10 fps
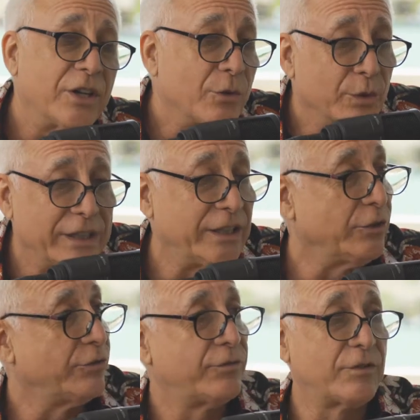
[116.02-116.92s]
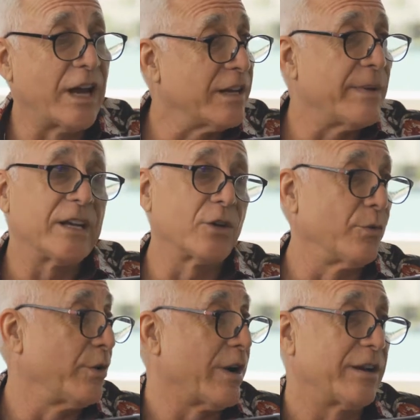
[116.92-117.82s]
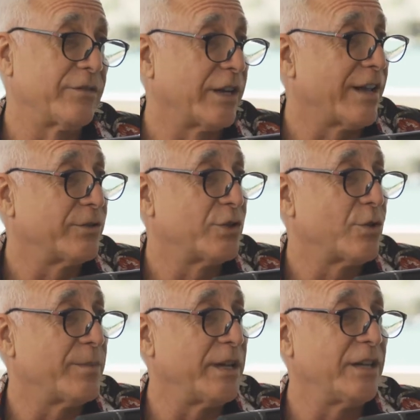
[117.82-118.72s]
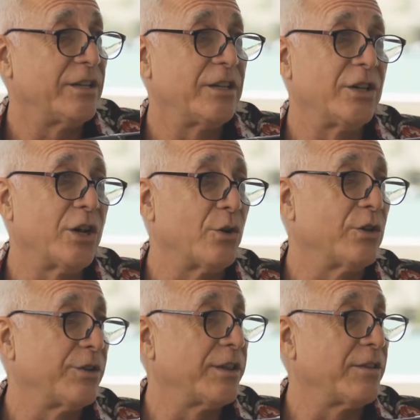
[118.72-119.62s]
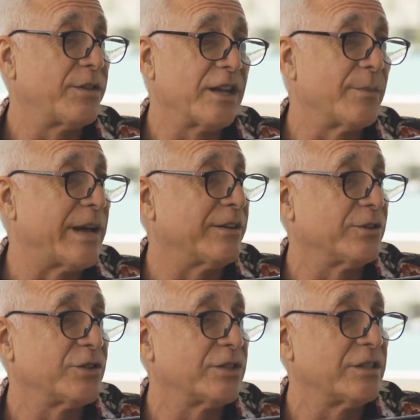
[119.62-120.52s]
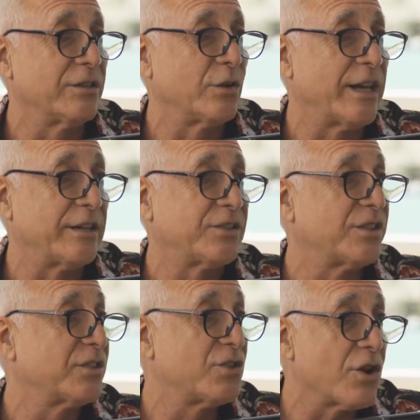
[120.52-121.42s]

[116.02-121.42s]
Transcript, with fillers: you know, really, you've kind of made a career out of it, haven't you? I mean, I have, you know, yeah. th think about it. Just in the last six